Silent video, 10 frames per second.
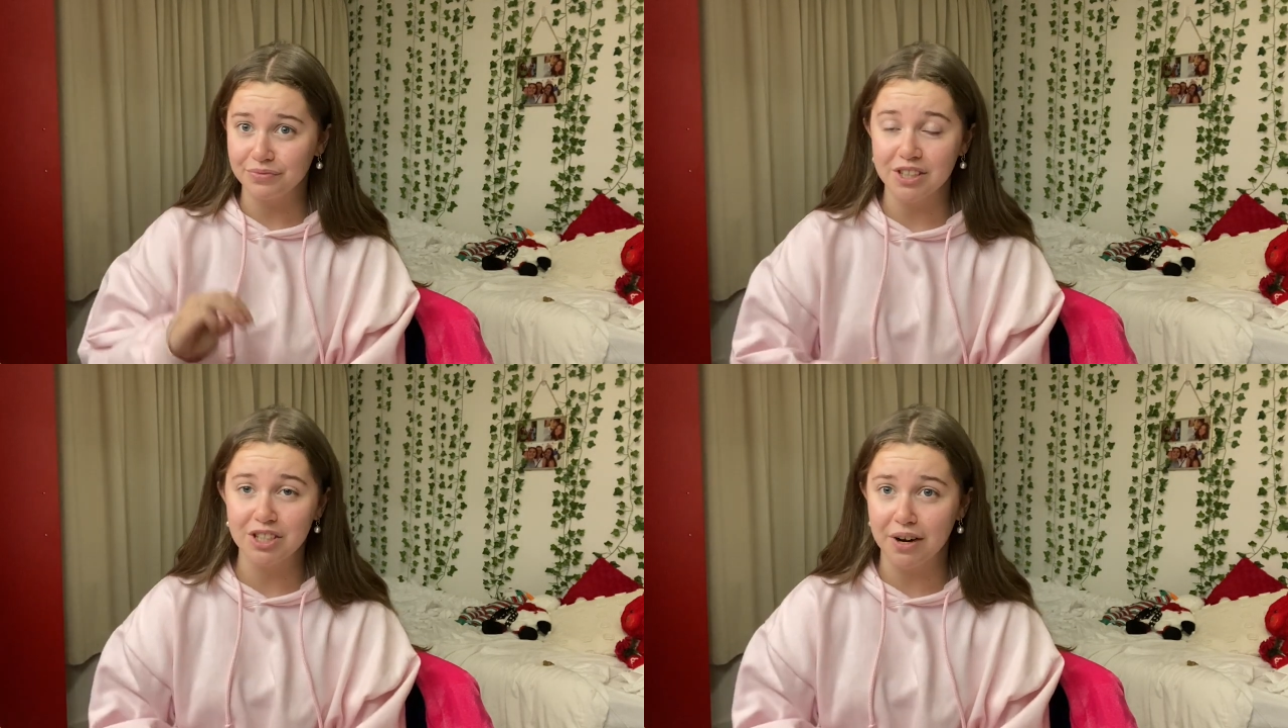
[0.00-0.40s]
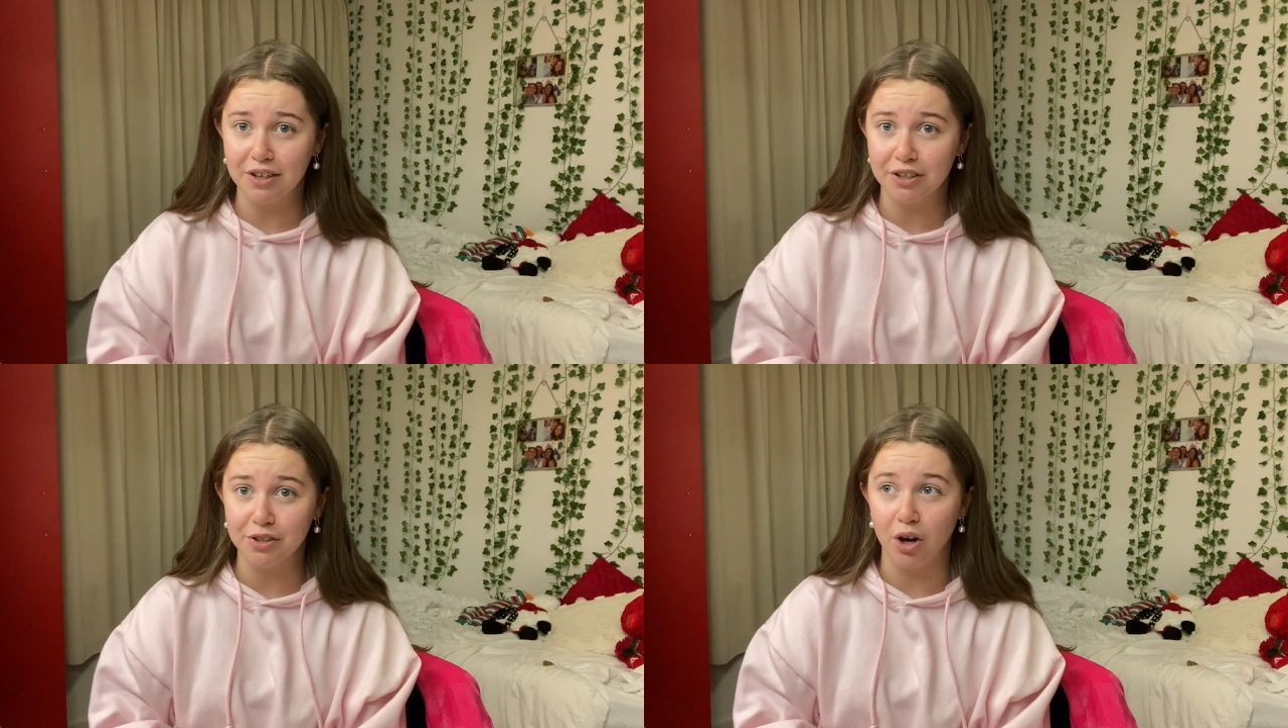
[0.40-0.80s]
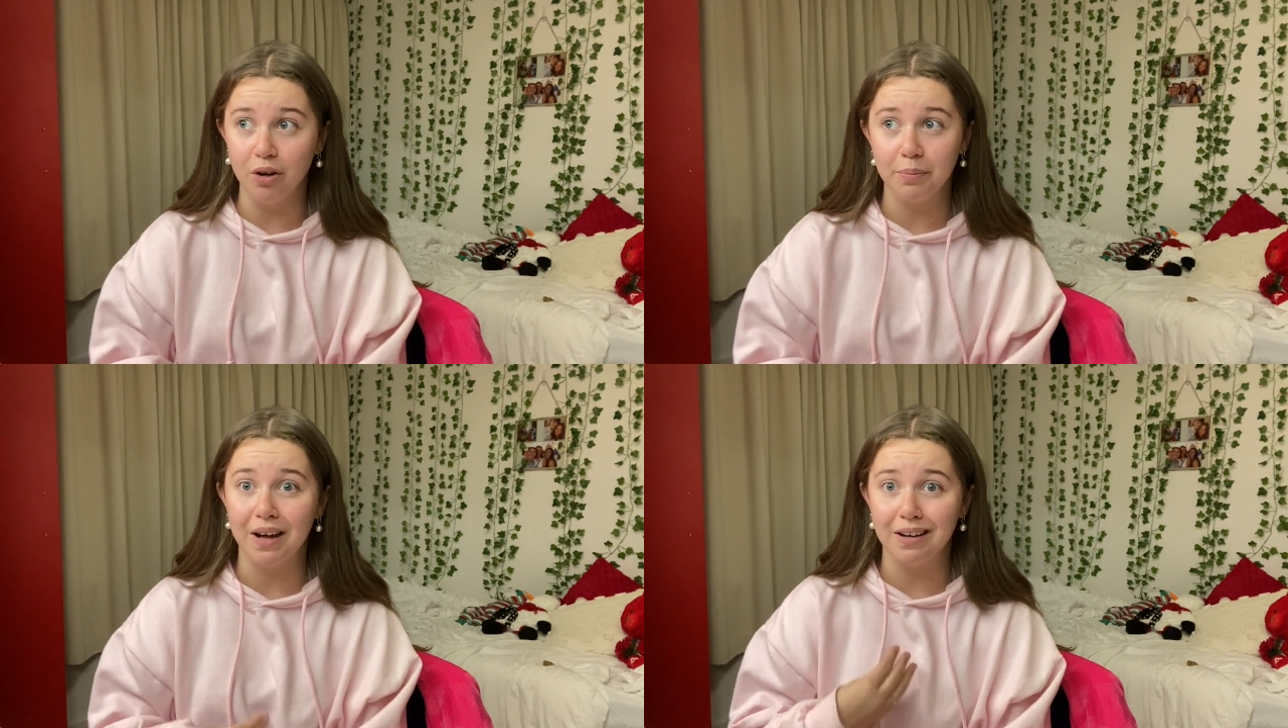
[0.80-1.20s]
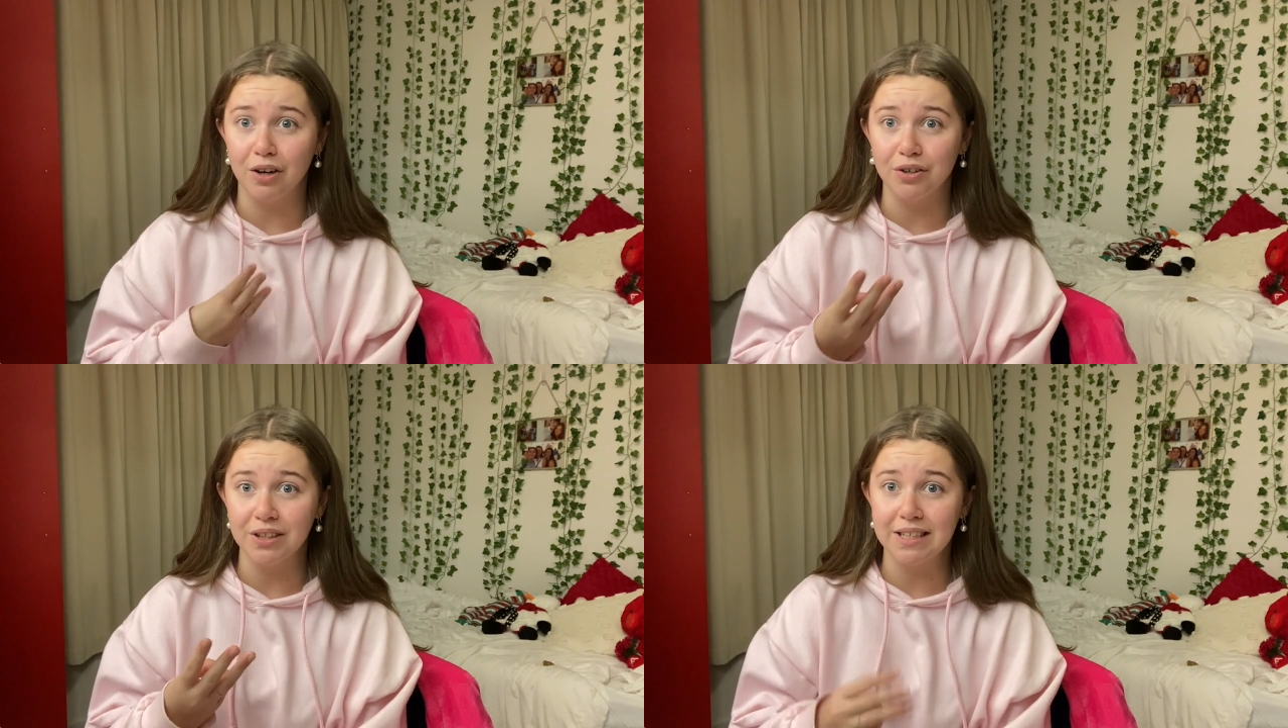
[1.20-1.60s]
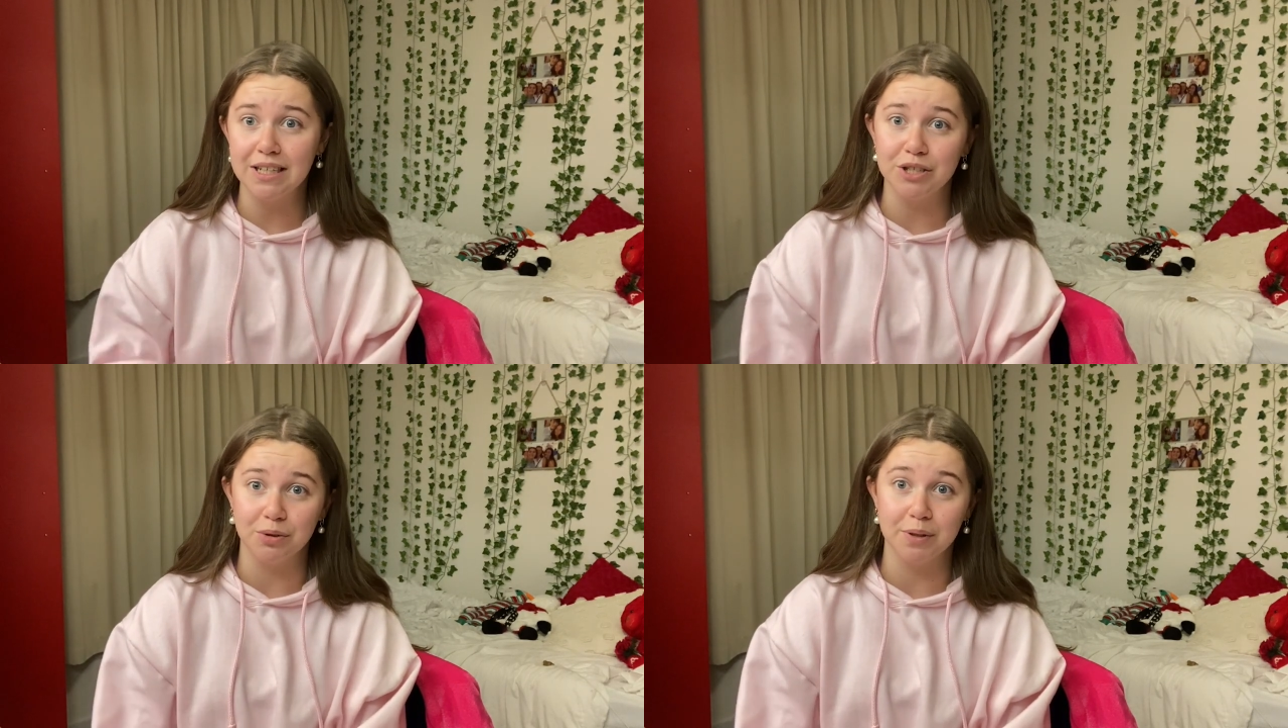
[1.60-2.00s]
cherry on top, I got an
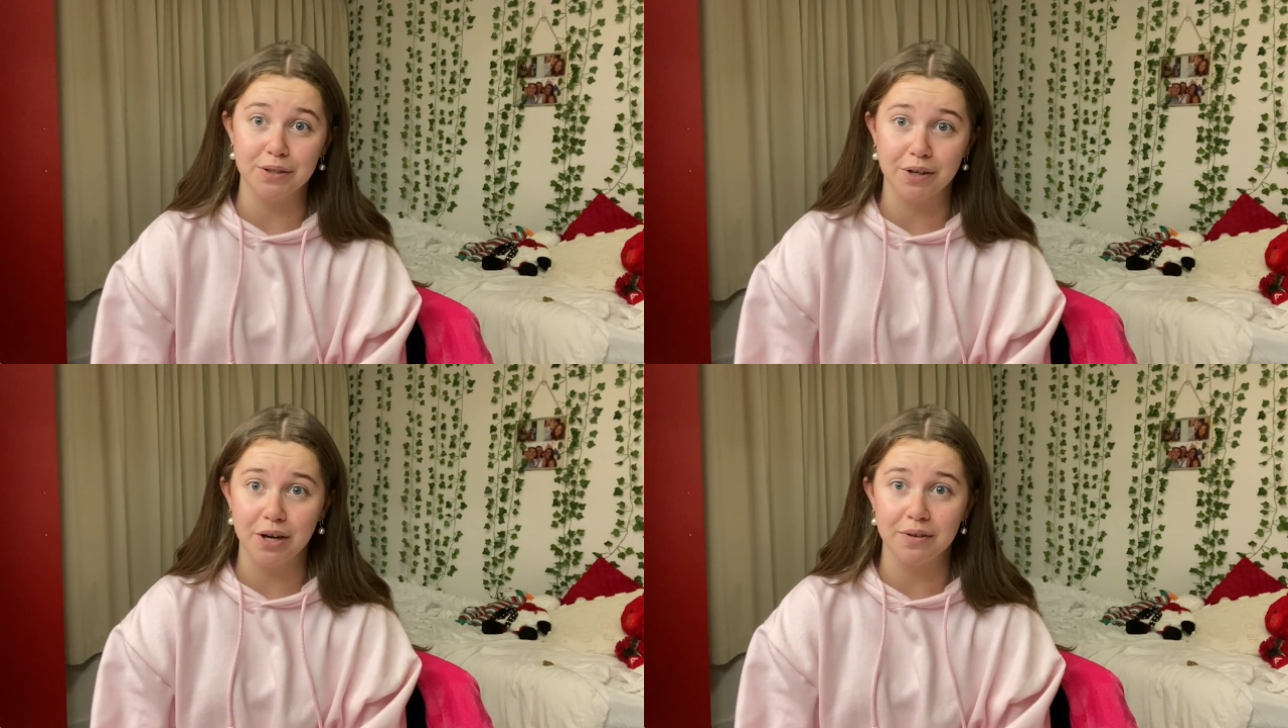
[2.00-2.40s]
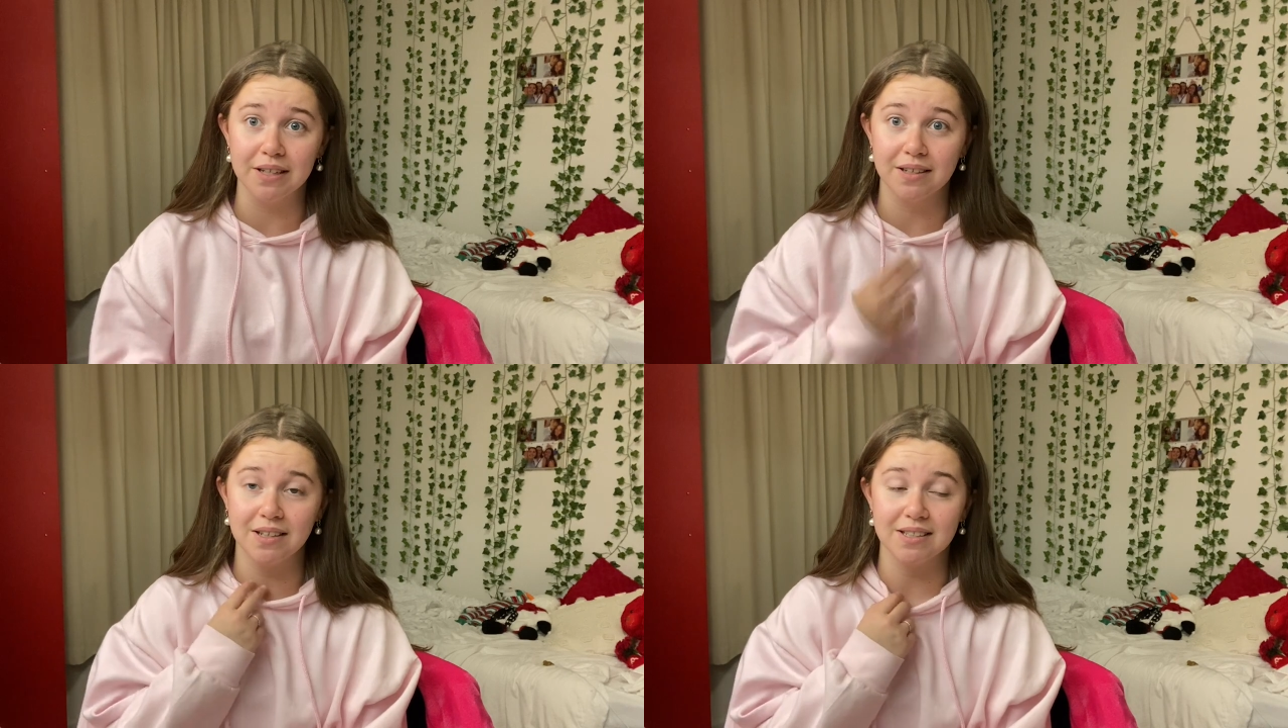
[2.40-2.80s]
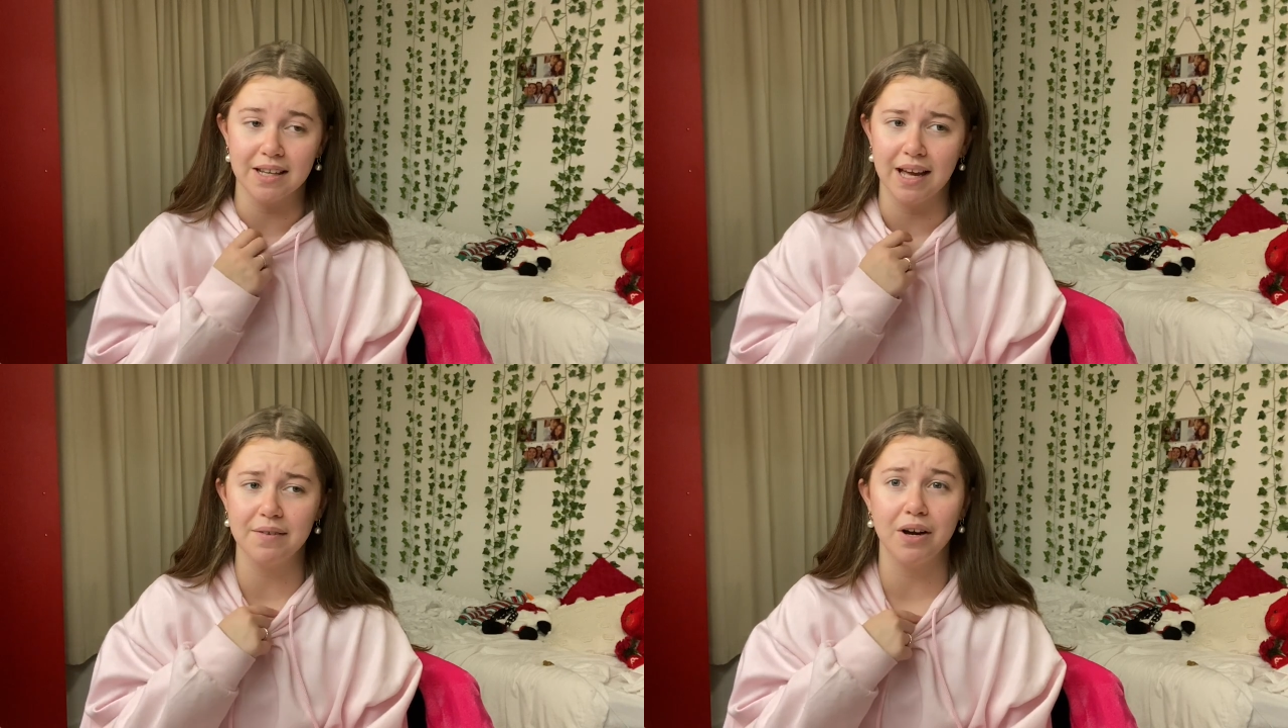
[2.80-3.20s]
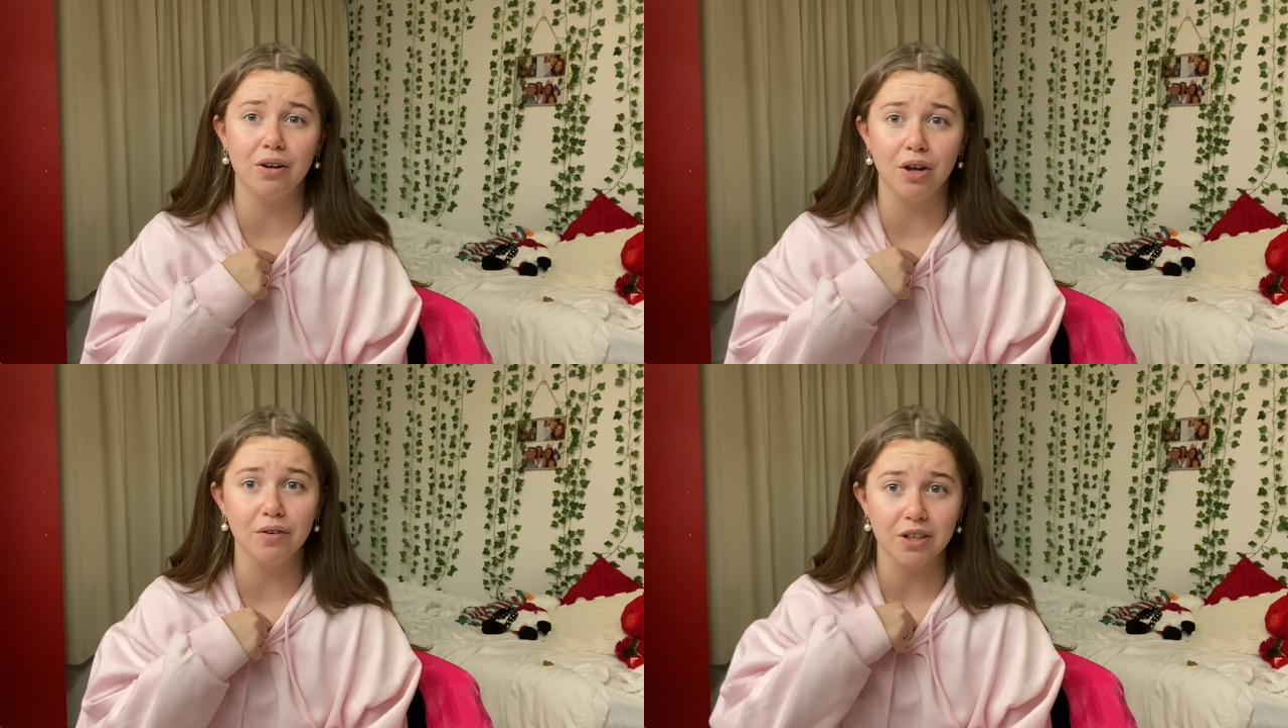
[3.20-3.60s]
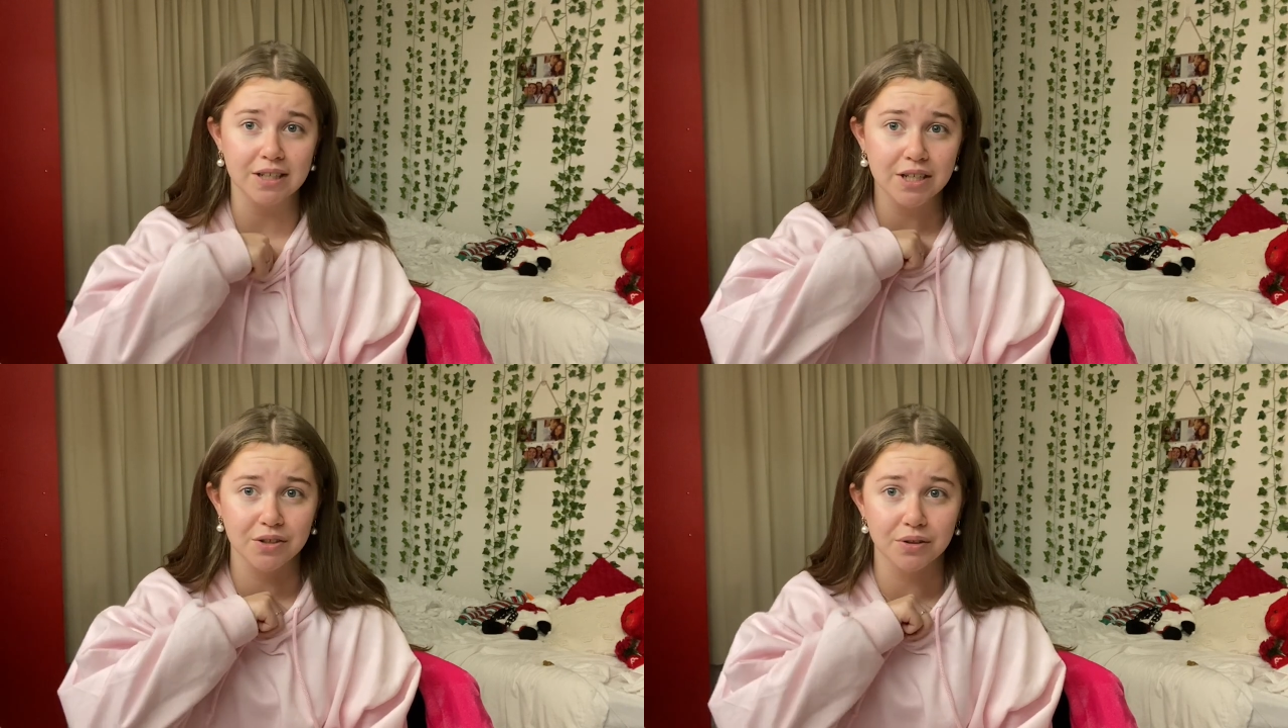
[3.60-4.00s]
unconditional because of COVID, because they gave out a lot of
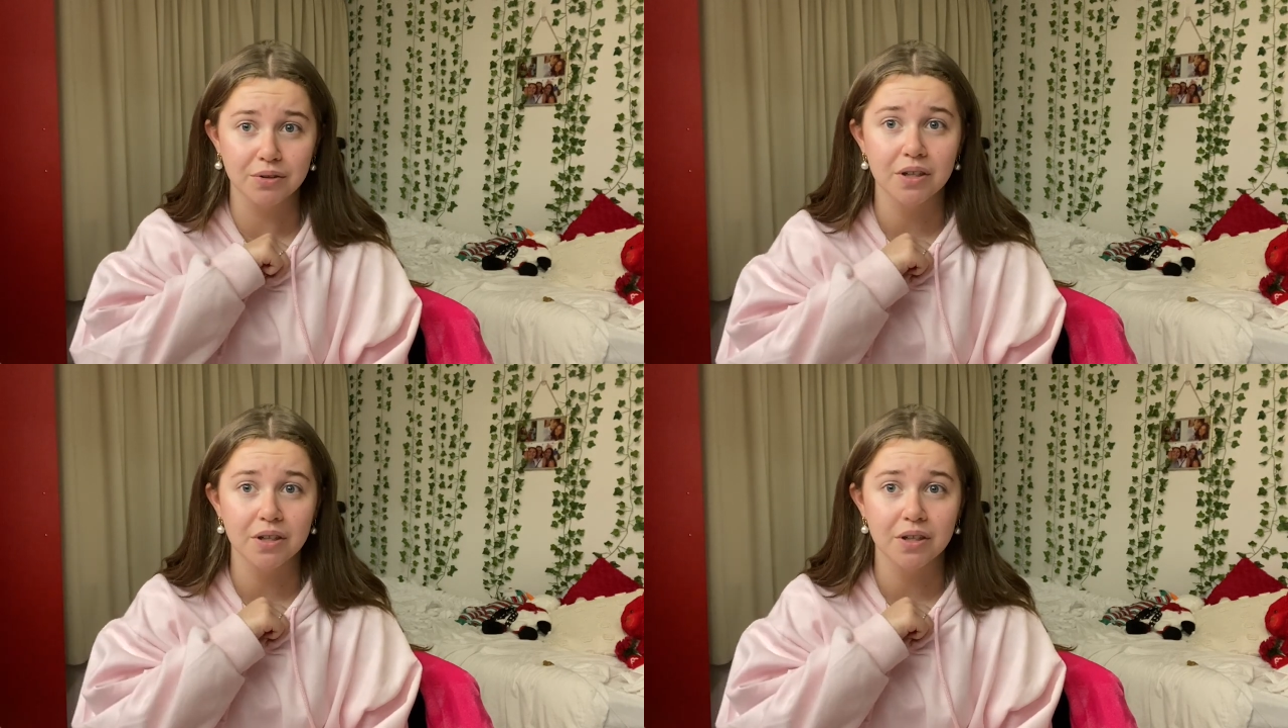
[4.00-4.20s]
unconditionals.